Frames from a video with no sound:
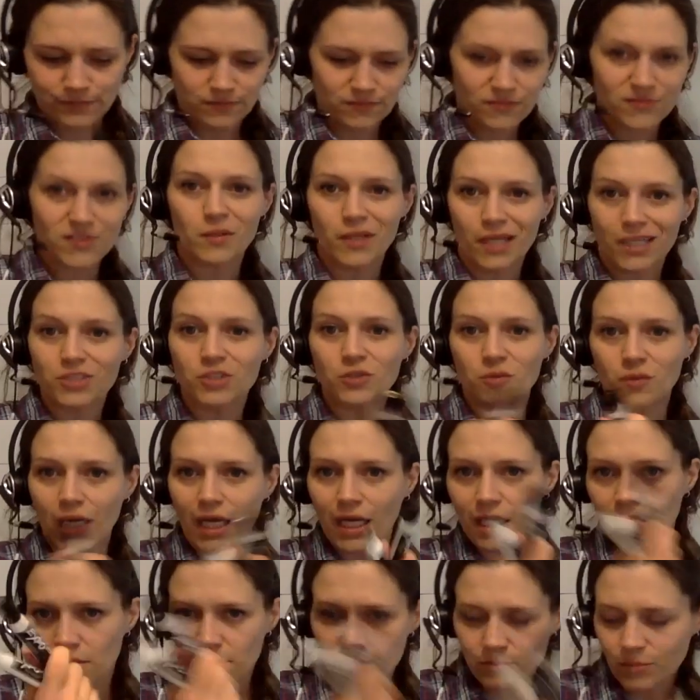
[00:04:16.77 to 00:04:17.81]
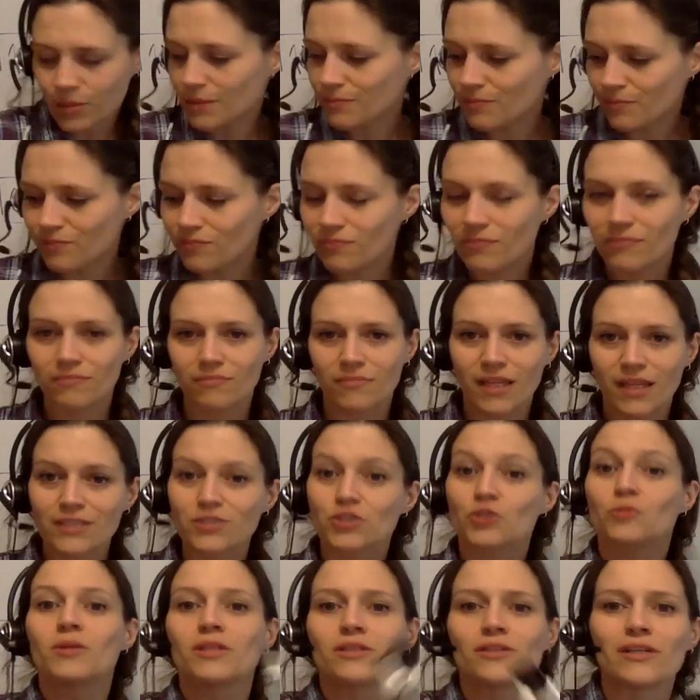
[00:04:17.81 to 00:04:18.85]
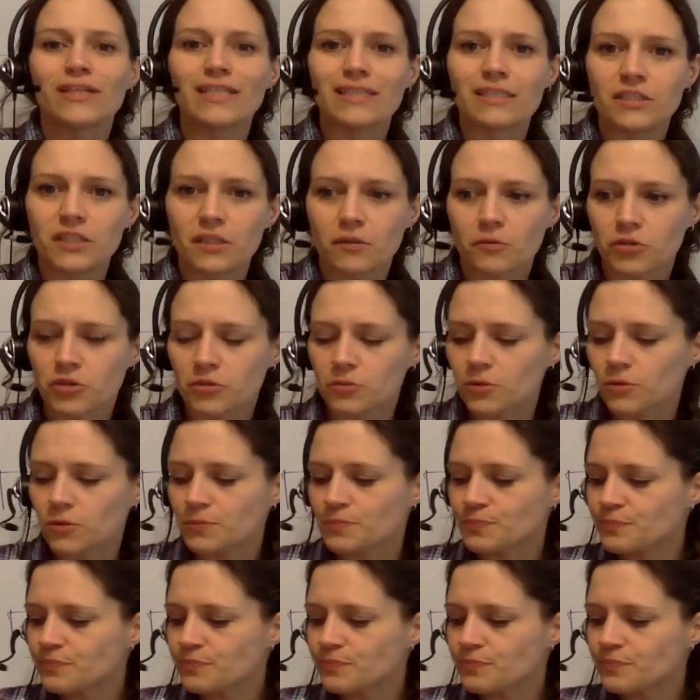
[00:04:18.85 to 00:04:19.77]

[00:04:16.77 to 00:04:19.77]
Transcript: So yes, you can, but assume that they're indistinguishable.